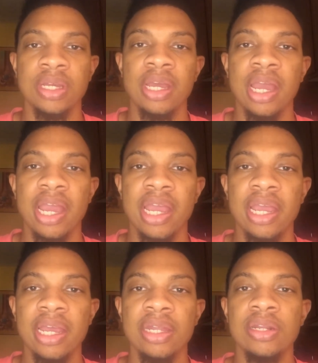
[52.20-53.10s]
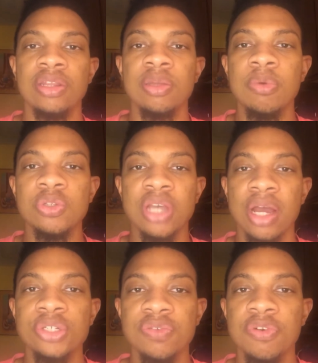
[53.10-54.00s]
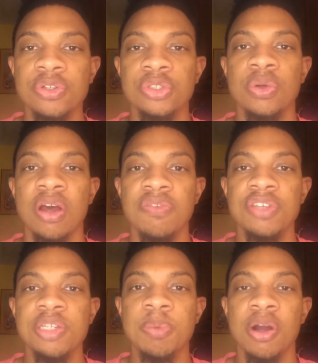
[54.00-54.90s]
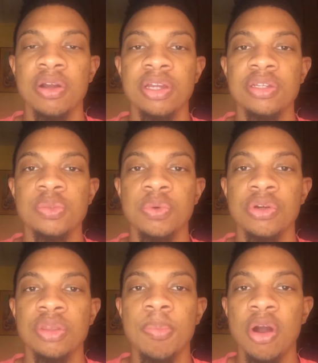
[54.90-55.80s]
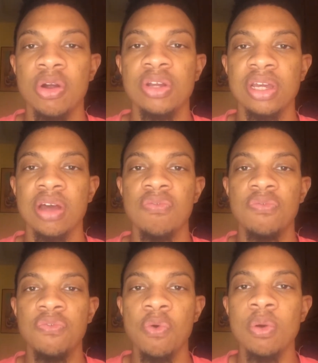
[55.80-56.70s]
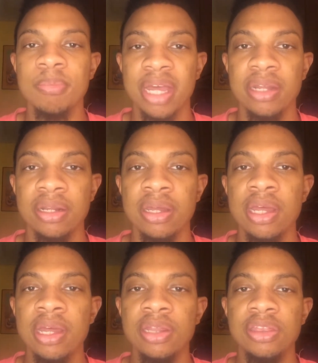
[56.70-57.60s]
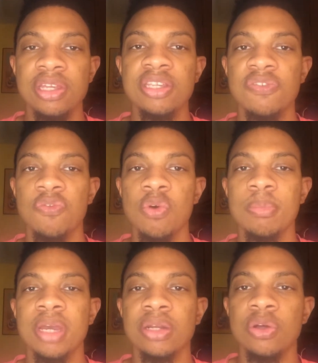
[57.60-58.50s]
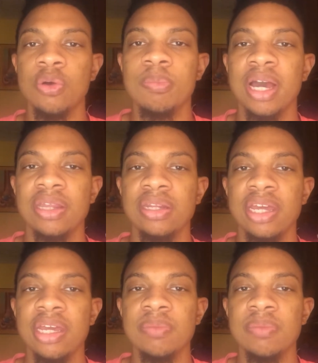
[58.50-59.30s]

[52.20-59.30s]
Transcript: And the most controversial of these pardonings were the pardoning of 4 men. These 4 men go by the name